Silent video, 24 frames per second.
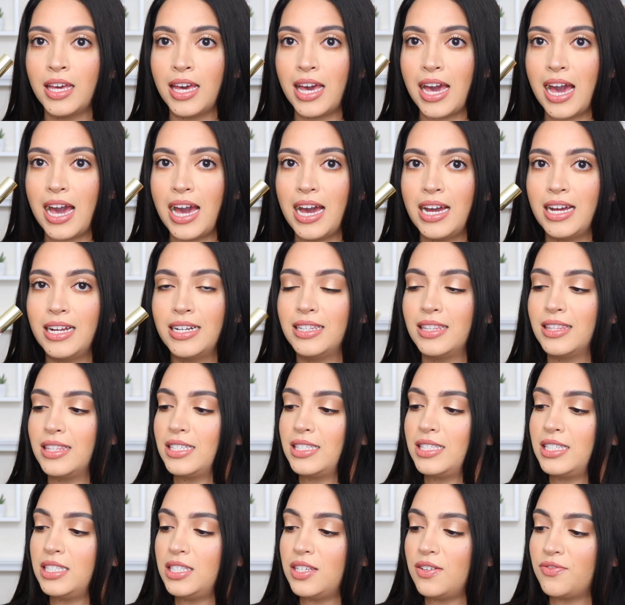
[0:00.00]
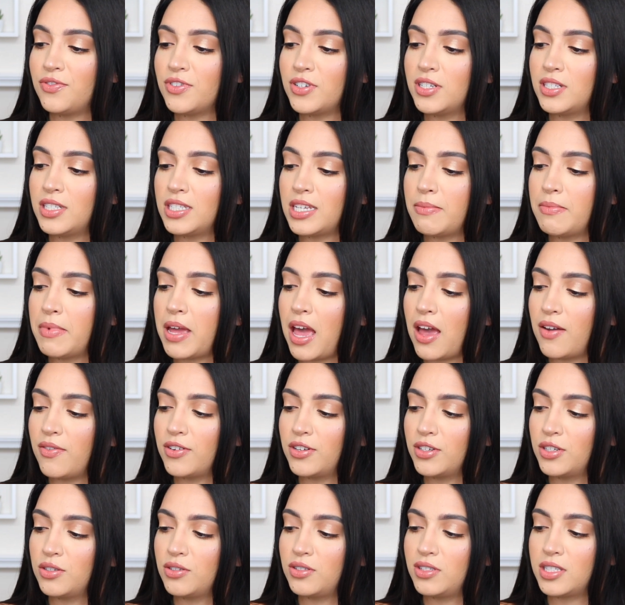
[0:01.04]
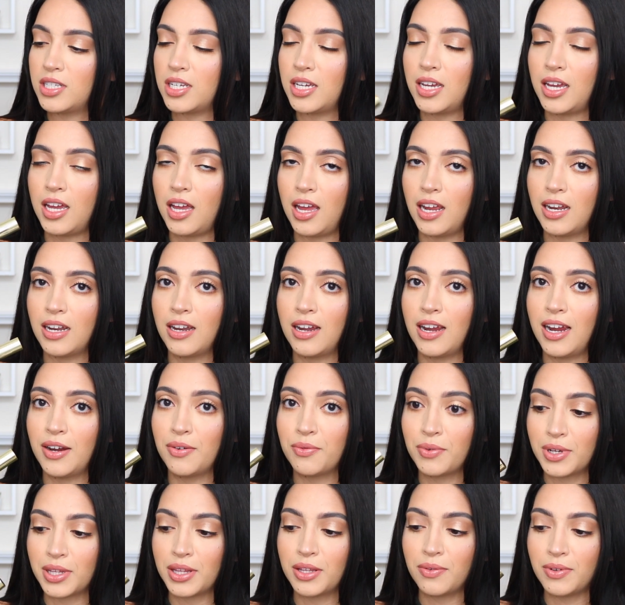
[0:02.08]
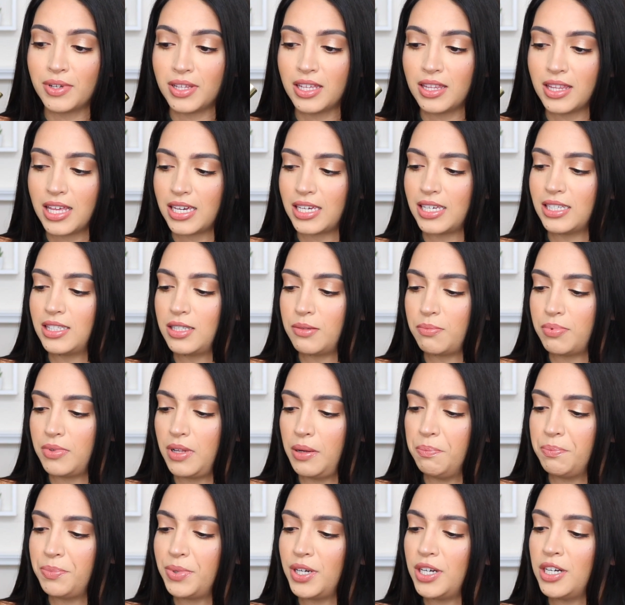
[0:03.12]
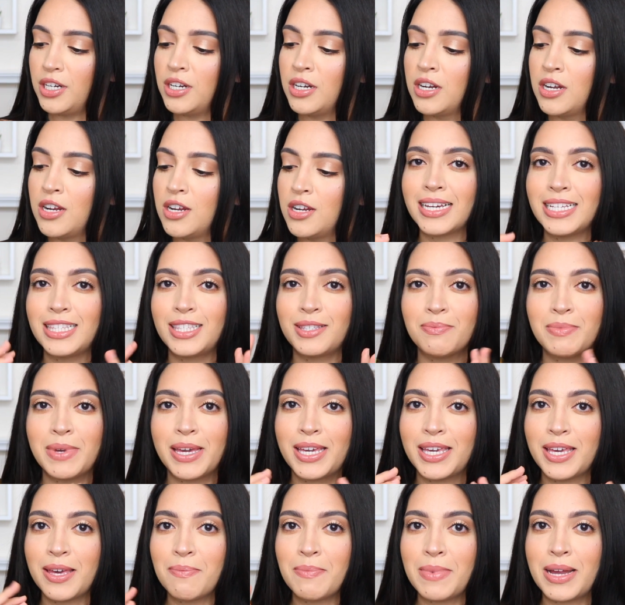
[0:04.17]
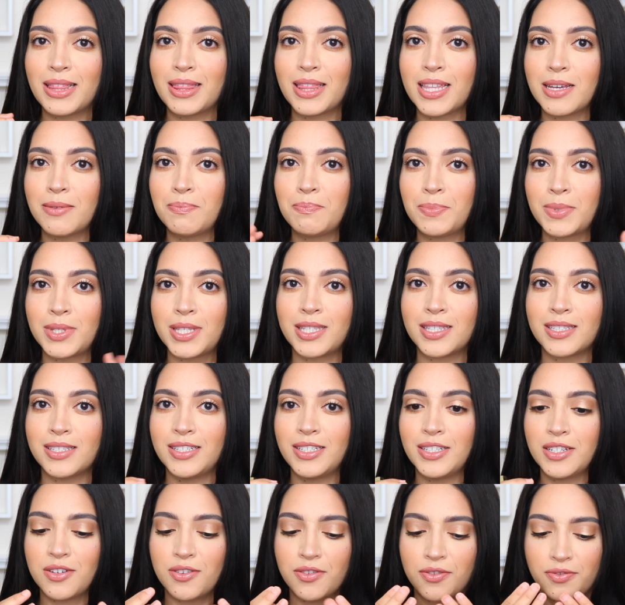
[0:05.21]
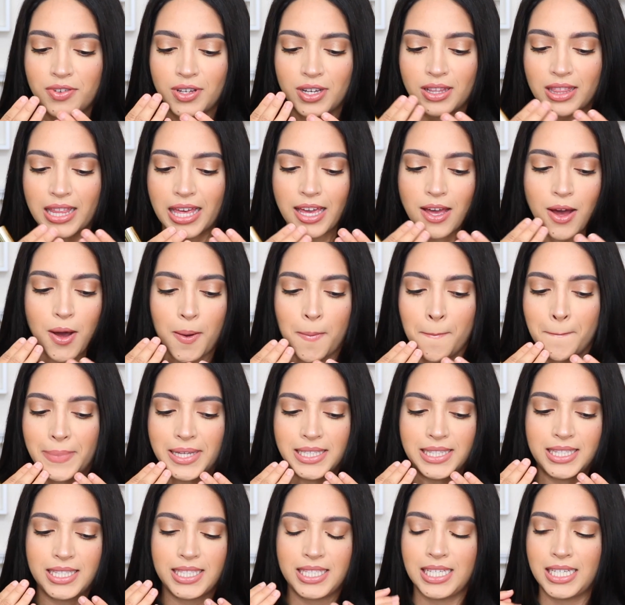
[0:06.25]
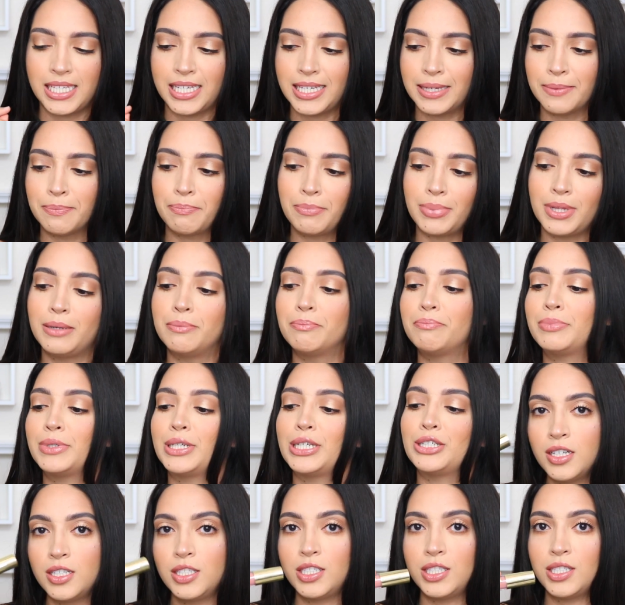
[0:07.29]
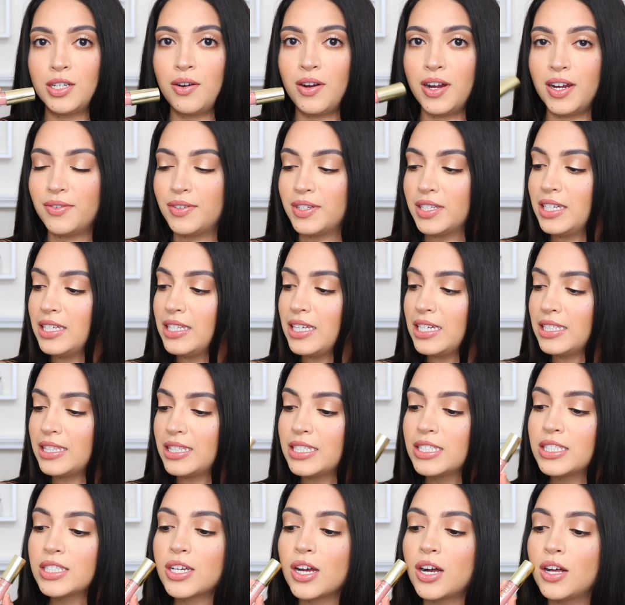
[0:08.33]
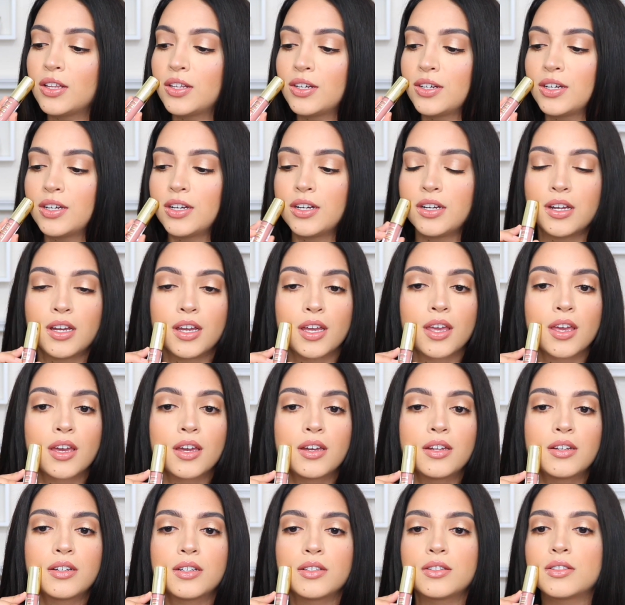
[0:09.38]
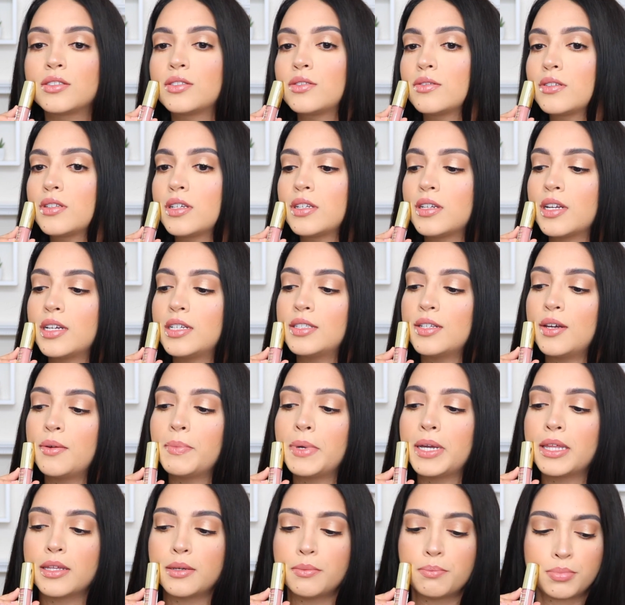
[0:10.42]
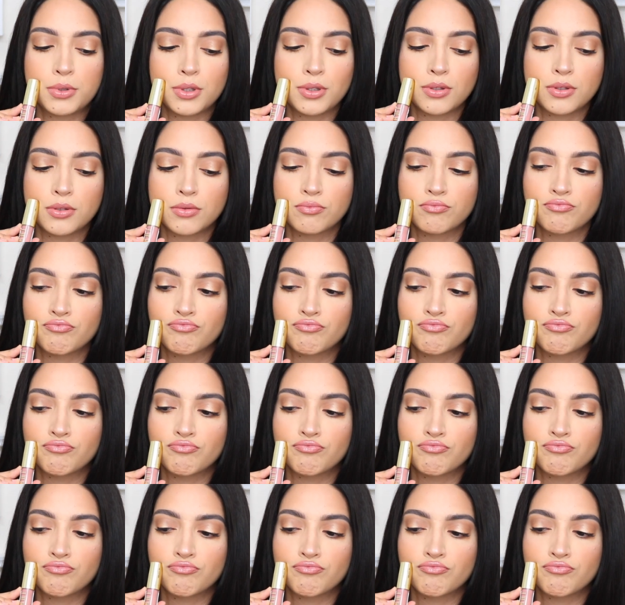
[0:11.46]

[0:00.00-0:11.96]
and this is the first time I ever used it, and I really, really like it. It's a plumper. It's making my lips, you know, feel like all minty and plumpy. So I really like this color, and it looks really nice on my lips.